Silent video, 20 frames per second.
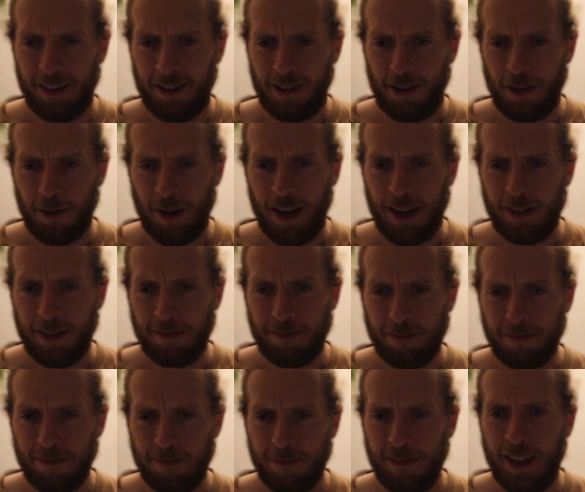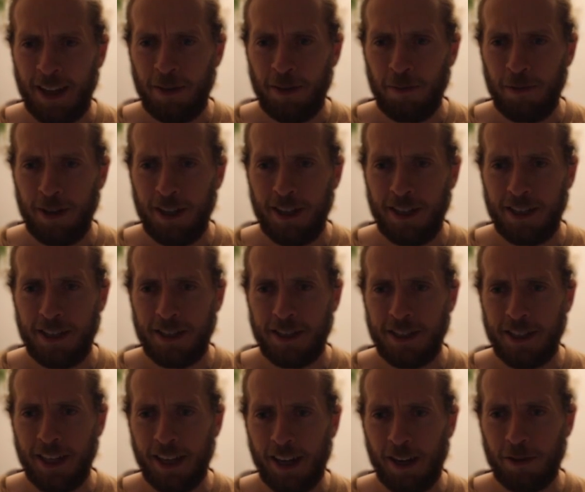All right. Then we
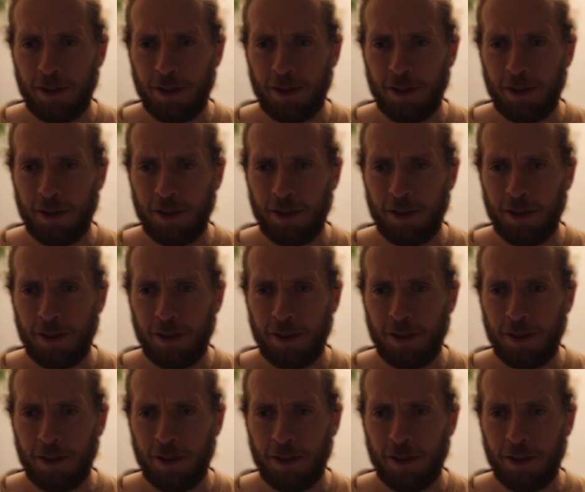check out the